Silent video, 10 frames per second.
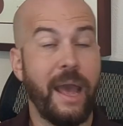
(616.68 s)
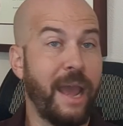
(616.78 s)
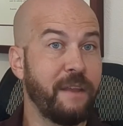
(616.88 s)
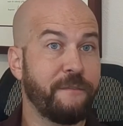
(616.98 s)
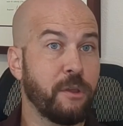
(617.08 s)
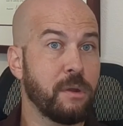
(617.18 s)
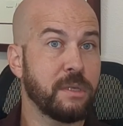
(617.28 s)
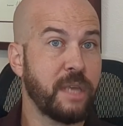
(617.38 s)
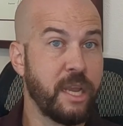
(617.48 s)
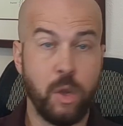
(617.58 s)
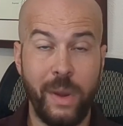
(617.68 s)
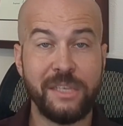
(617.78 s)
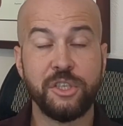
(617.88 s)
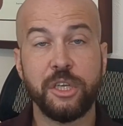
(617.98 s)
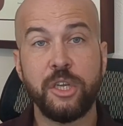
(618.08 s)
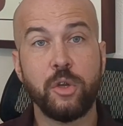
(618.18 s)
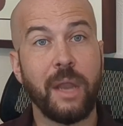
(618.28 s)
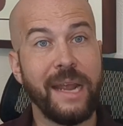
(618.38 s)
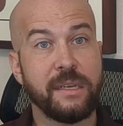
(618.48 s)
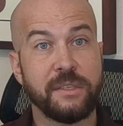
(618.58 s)
And if there is a question you'd
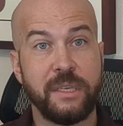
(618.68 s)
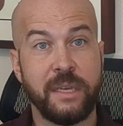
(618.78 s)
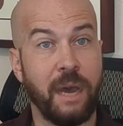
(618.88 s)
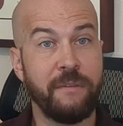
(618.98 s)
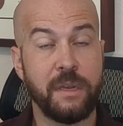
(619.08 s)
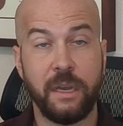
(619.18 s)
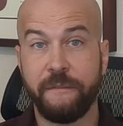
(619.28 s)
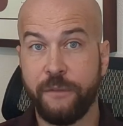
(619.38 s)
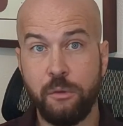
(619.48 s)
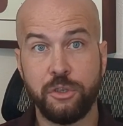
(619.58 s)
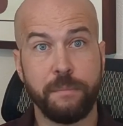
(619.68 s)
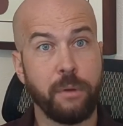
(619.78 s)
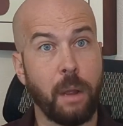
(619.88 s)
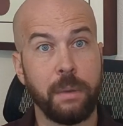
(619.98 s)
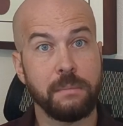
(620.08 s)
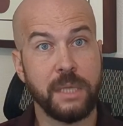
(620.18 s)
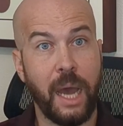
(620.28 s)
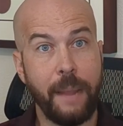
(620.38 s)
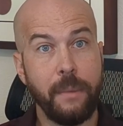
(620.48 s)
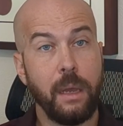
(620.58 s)
like to see covered in a future problem
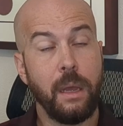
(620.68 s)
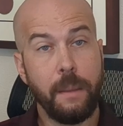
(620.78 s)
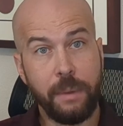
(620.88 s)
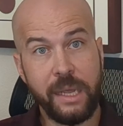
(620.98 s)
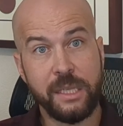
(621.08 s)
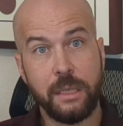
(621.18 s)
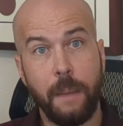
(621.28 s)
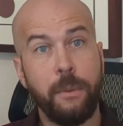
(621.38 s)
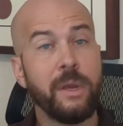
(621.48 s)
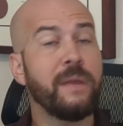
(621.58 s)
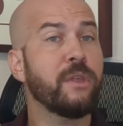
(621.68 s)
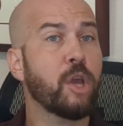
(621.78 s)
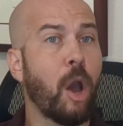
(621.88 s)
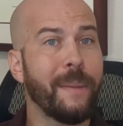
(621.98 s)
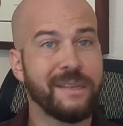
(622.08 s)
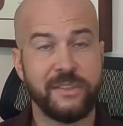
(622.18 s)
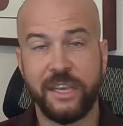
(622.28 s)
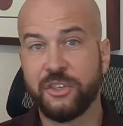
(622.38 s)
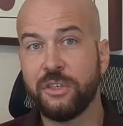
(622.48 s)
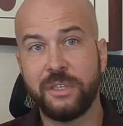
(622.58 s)
time, please put it in the comment
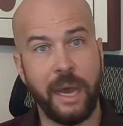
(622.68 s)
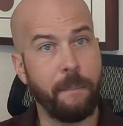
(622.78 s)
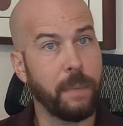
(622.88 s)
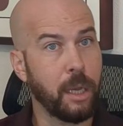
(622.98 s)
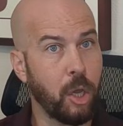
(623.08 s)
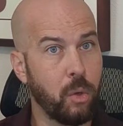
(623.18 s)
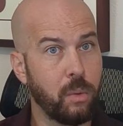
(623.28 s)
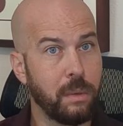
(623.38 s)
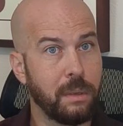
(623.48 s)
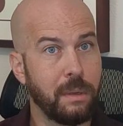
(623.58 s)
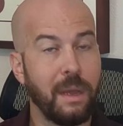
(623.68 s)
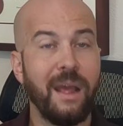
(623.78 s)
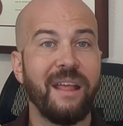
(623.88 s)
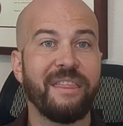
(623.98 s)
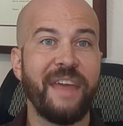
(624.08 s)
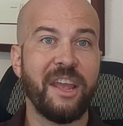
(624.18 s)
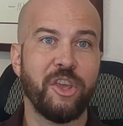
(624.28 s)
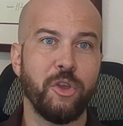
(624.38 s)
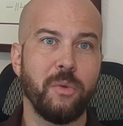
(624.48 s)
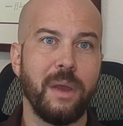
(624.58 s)
section down below.
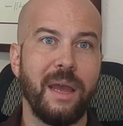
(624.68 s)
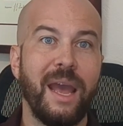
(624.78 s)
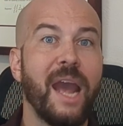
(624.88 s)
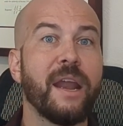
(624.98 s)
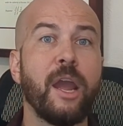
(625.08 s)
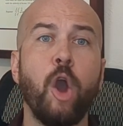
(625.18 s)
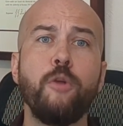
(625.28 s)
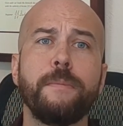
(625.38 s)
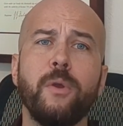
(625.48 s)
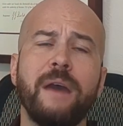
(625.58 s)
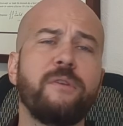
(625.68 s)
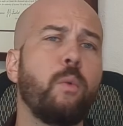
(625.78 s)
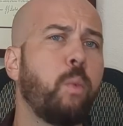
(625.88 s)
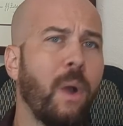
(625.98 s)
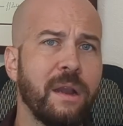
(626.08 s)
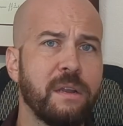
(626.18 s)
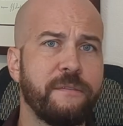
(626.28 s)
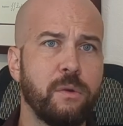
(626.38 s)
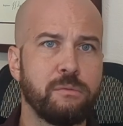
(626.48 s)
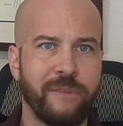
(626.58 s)
Thank you, and I hope you have a
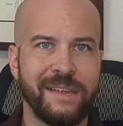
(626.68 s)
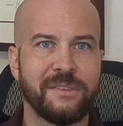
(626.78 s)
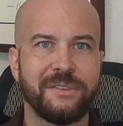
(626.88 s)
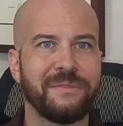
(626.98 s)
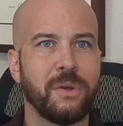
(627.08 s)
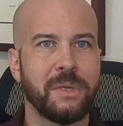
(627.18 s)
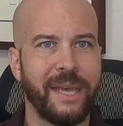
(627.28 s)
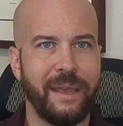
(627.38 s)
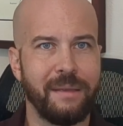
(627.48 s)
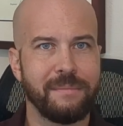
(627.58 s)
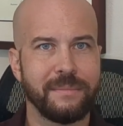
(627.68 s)
wonderful rest of your day.